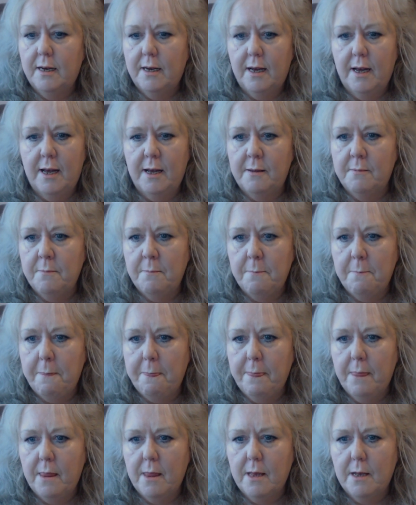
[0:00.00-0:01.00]

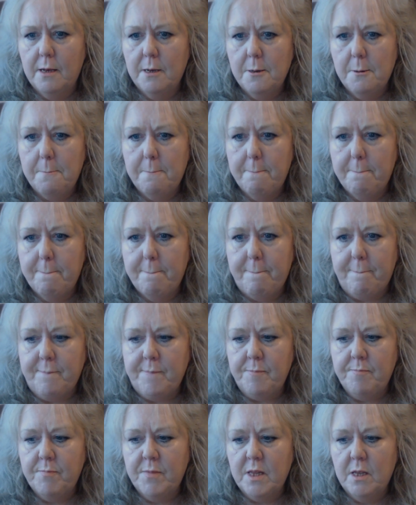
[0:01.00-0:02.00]
Um,
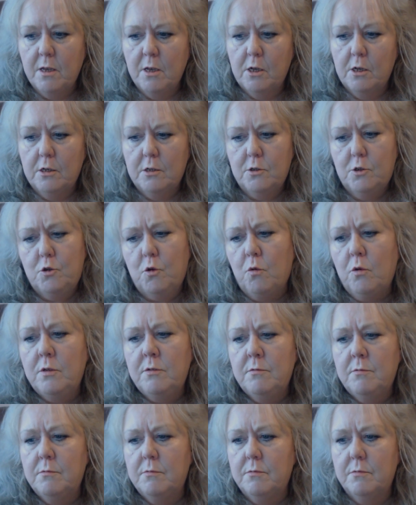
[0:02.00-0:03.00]

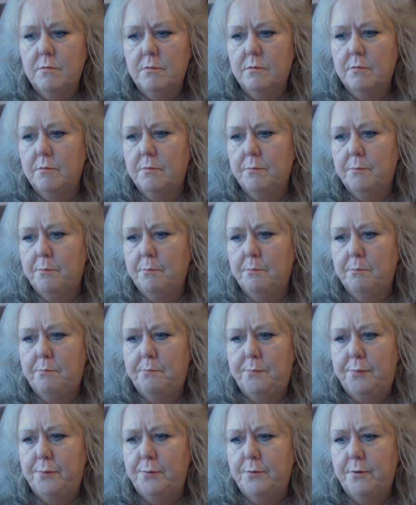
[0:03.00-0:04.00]
don't
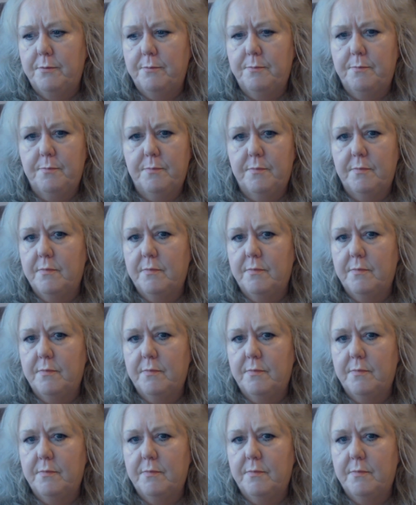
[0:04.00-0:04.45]
put